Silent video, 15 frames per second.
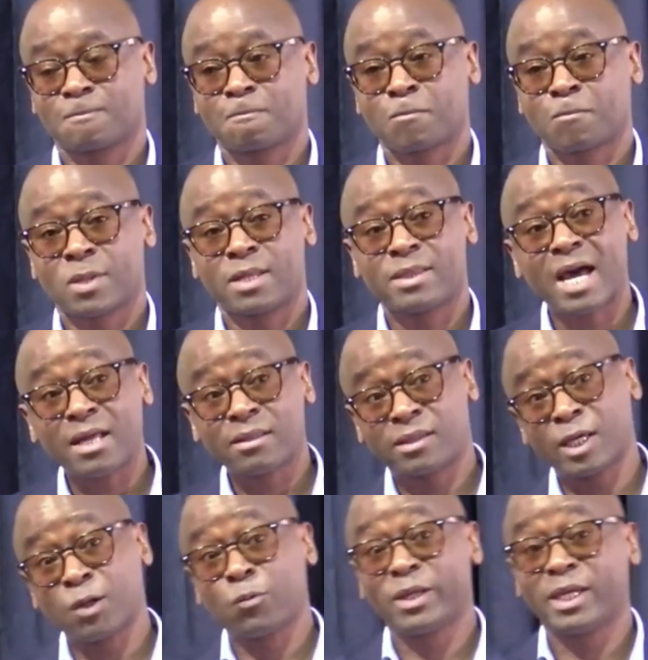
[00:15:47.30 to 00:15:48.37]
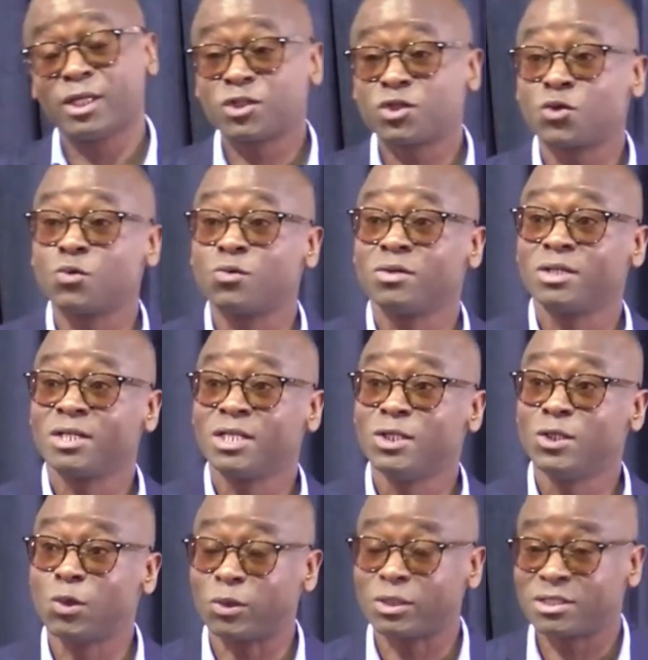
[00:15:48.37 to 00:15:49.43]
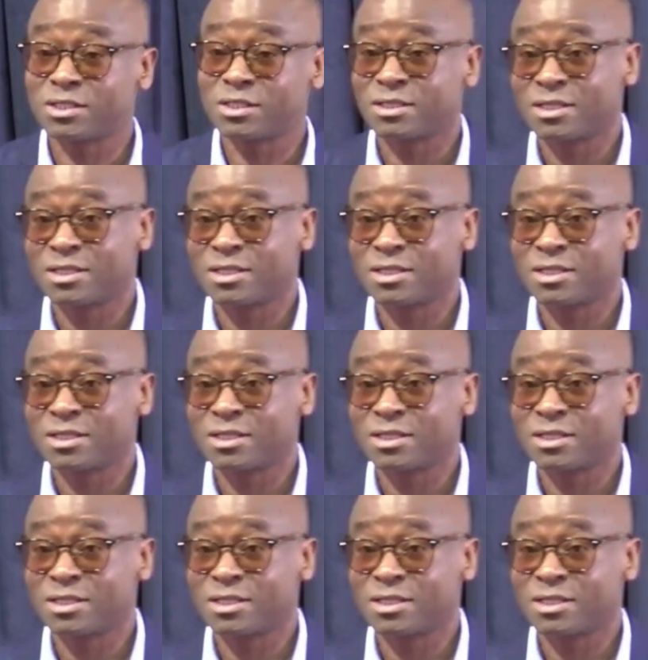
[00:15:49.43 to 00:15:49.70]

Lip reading: That thing we need to note